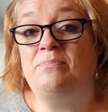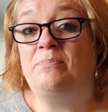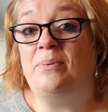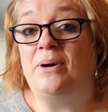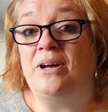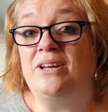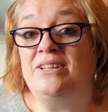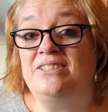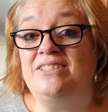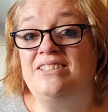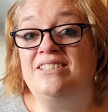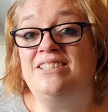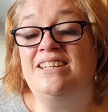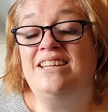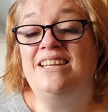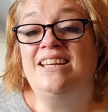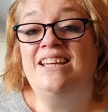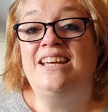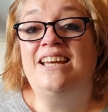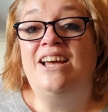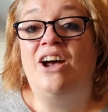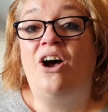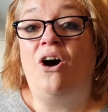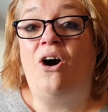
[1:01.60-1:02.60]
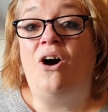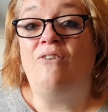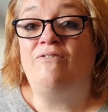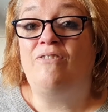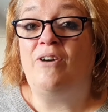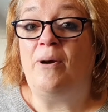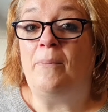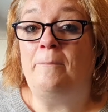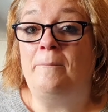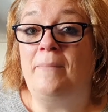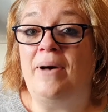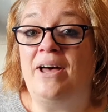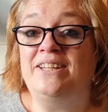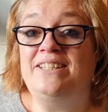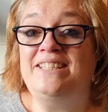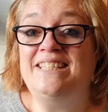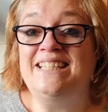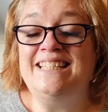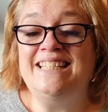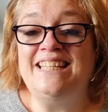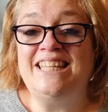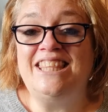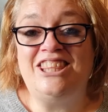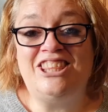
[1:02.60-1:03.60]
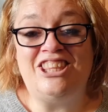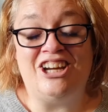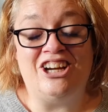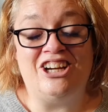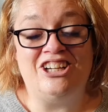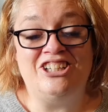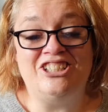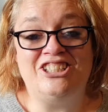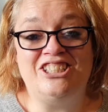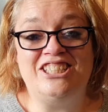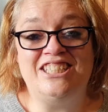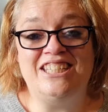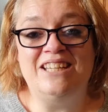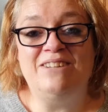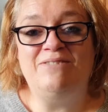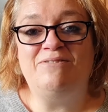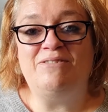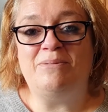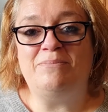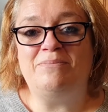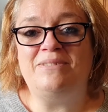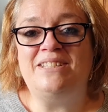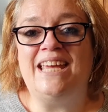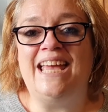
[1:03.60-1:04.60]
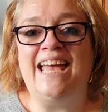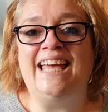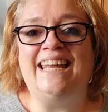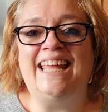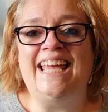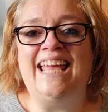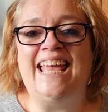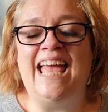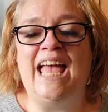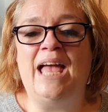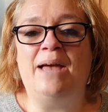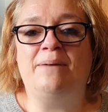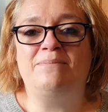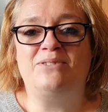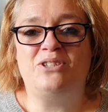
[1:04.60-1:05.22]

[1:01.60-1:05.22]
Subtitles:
But from Monday to Thursday from 10 a.m.